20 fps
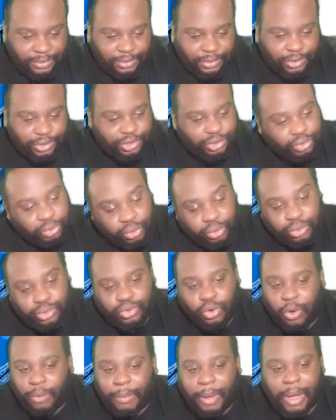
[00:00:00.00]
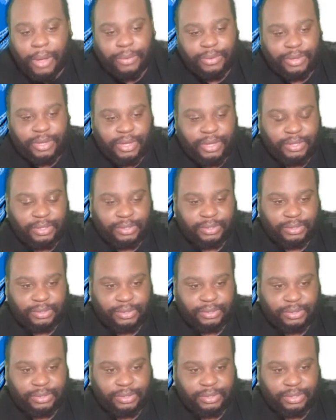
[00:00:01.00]
The screws come out, yeah?
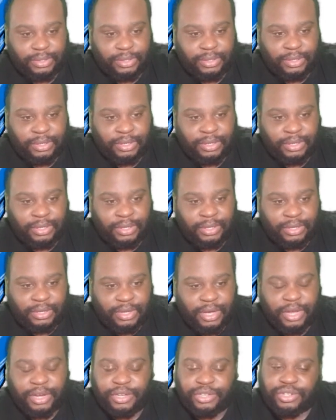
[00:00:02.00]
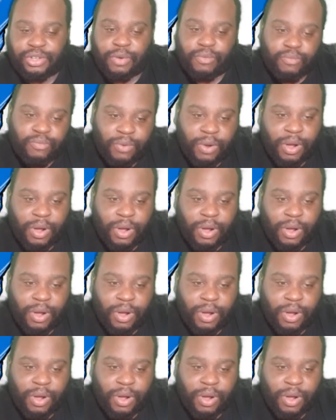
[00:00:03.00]
And he's gone,